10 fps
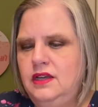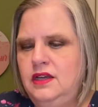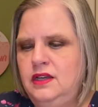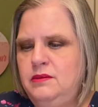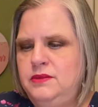
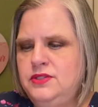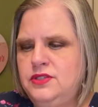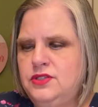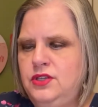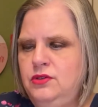Um, this
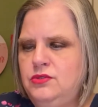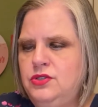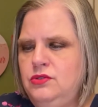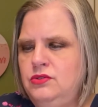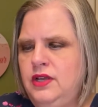is cute
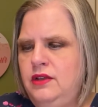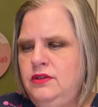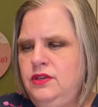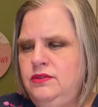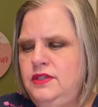too. Look how
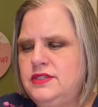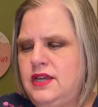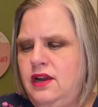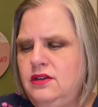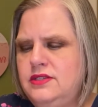cute these
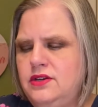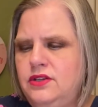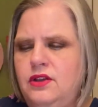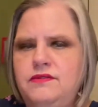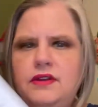cards are.
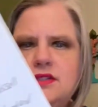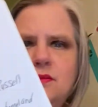Y'all found some